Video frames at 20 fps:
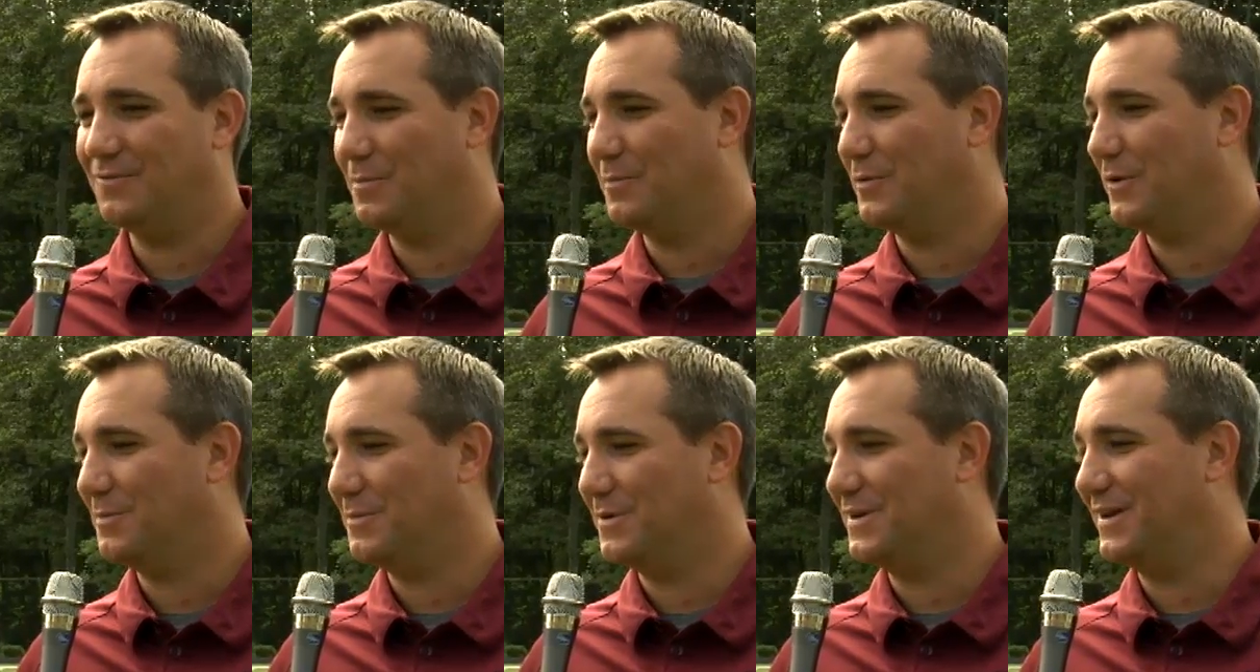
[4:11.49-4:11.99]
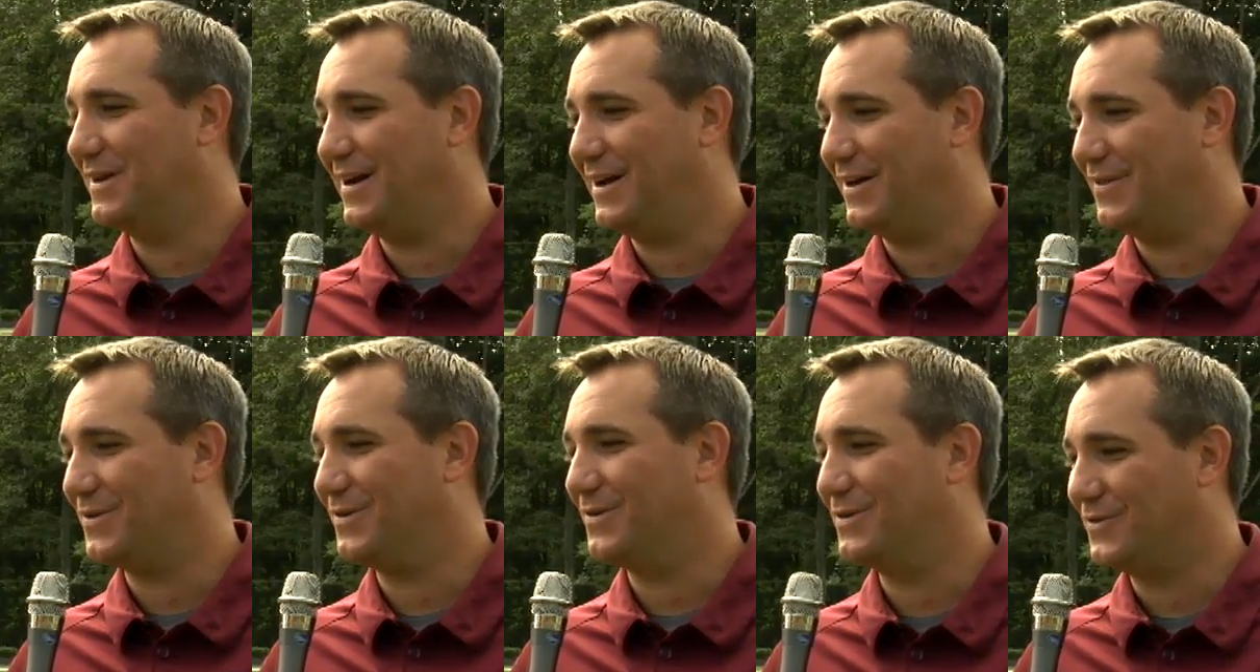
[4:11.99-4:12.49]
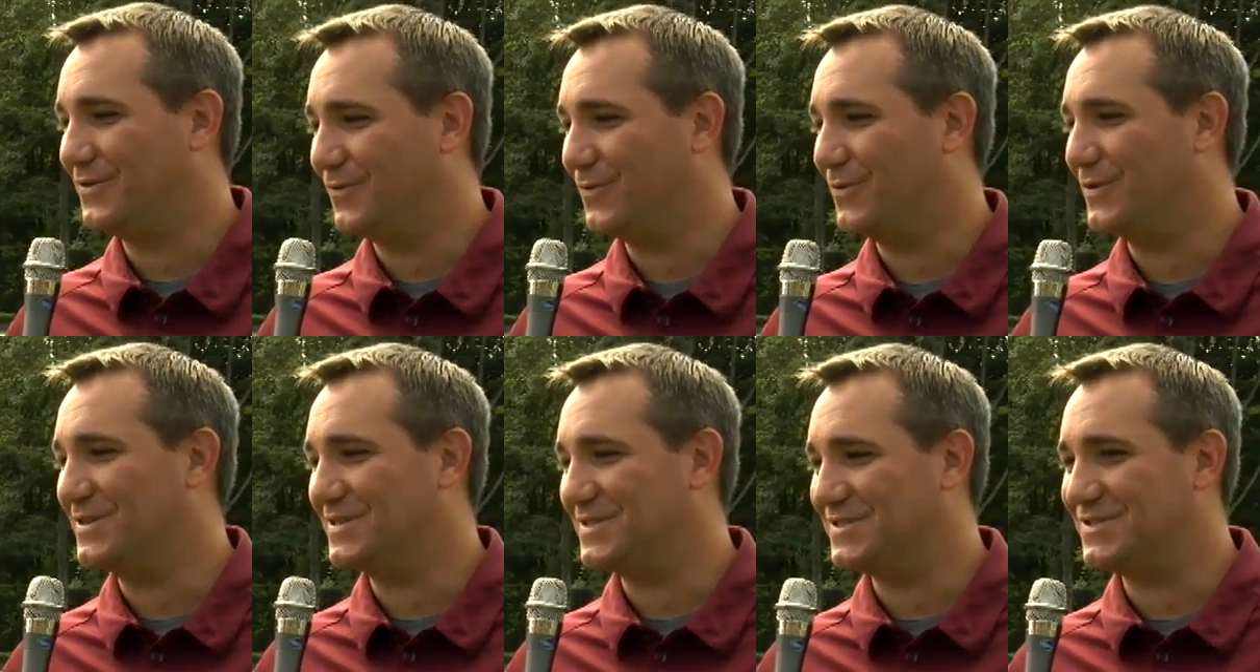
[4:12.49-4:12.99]
We'll probably be in the high 30s,
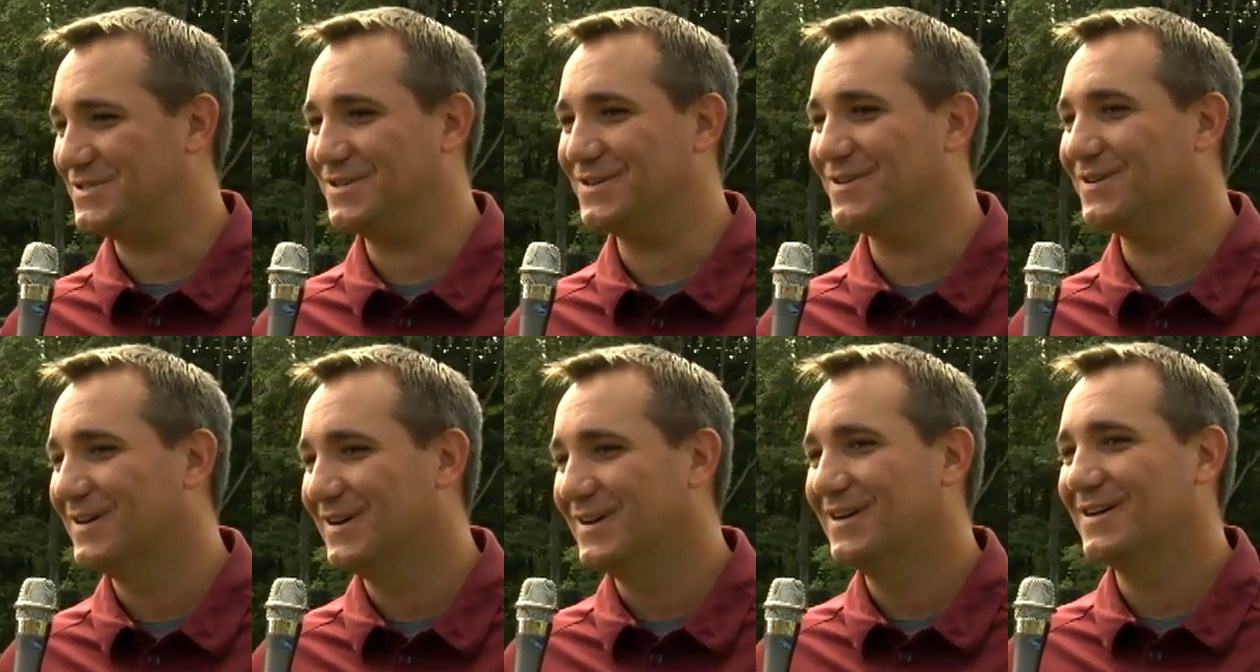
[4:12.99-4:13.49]
40s this year.